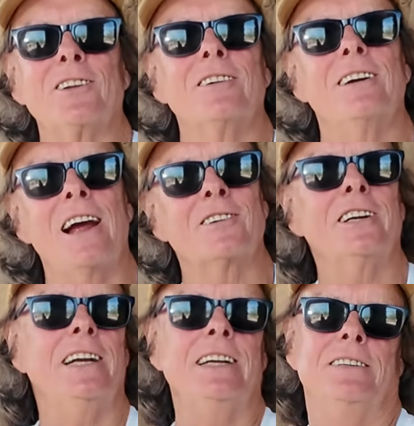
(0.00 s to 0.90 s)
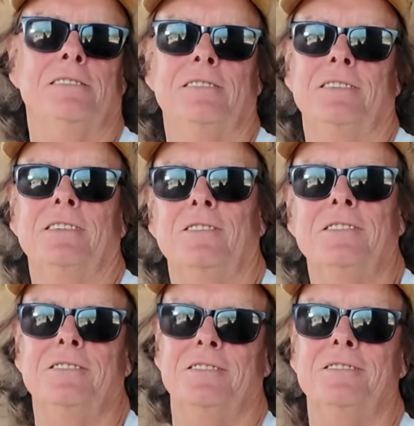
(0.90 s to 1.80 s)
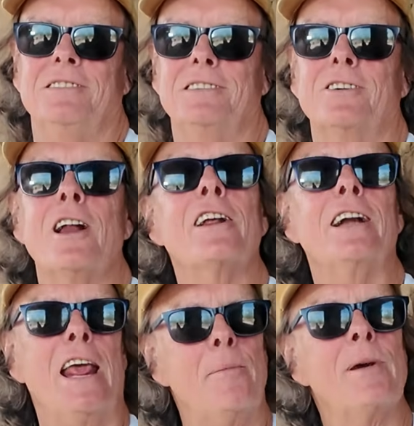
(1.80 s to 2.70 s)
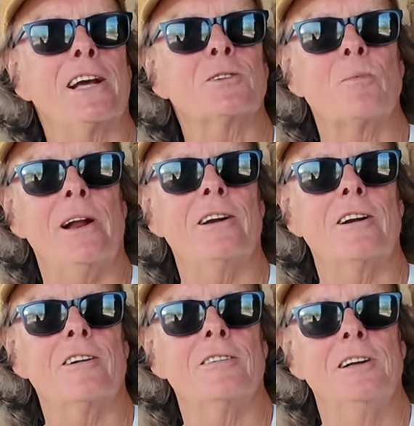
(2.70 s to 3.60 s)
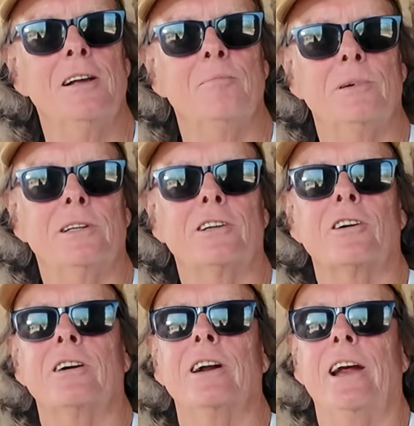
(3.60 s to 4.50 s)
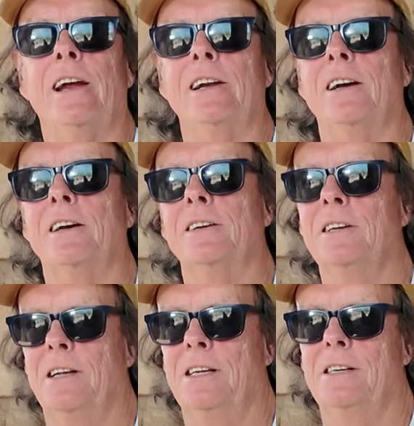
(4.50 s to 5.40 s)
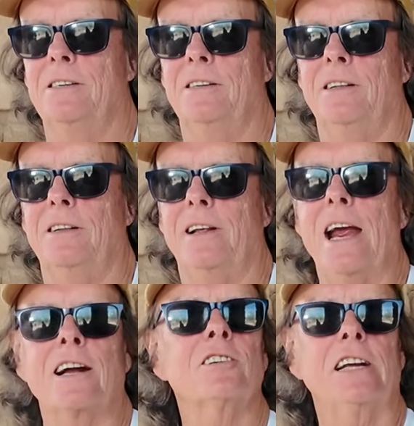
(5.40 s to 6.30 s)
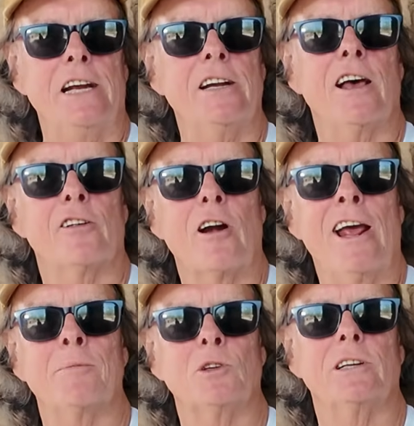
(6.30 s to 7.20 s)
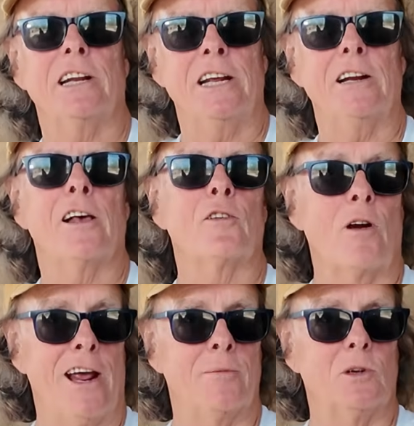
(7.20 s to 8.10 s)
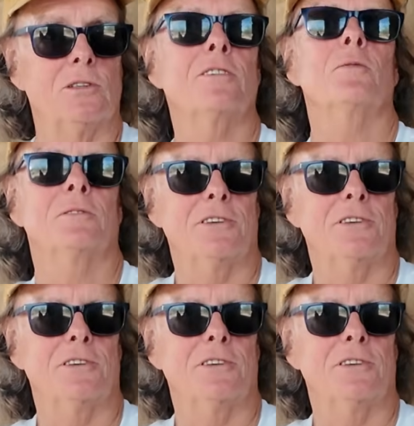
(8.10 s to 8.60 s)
They're actually, they're not an apex predator, but they're a uh, they actually eat other animals that eat other animals.